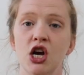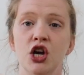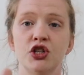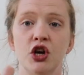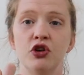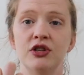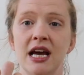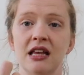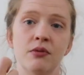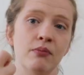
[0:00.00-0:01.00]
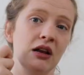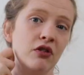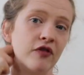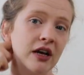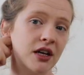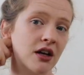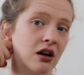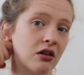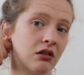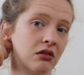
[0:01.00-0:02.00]
So you take the middle finger
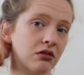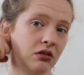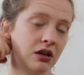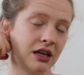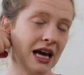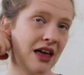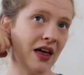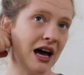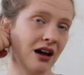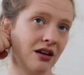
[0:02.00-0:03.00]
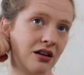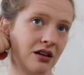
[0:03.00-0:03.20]
knuckle, get that